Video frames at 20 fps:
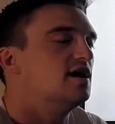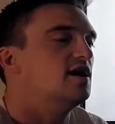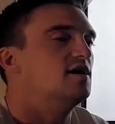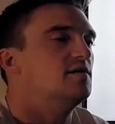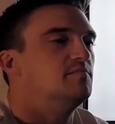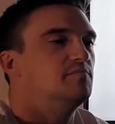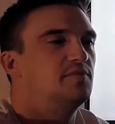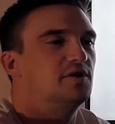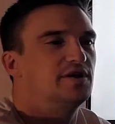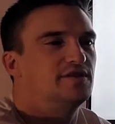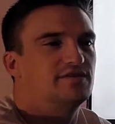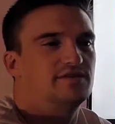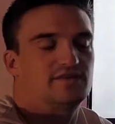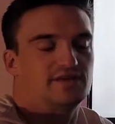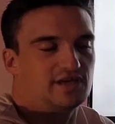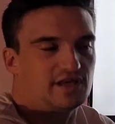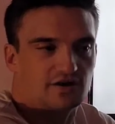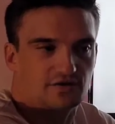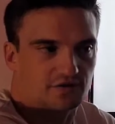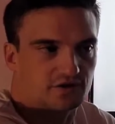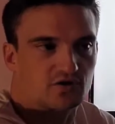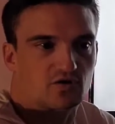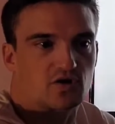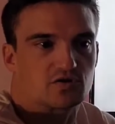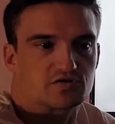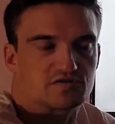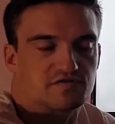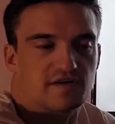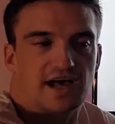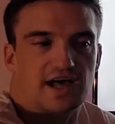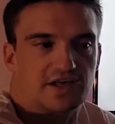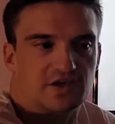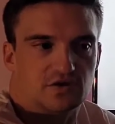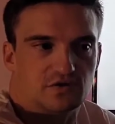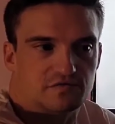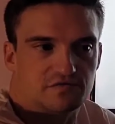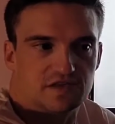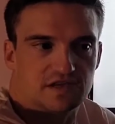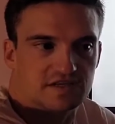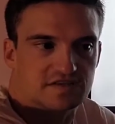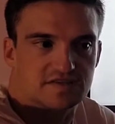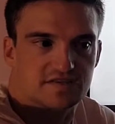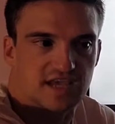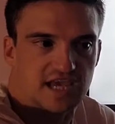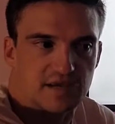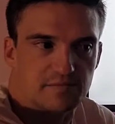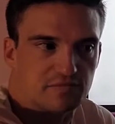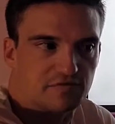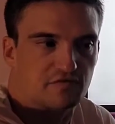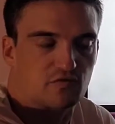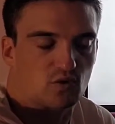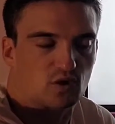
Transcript: But the gross value of the Escape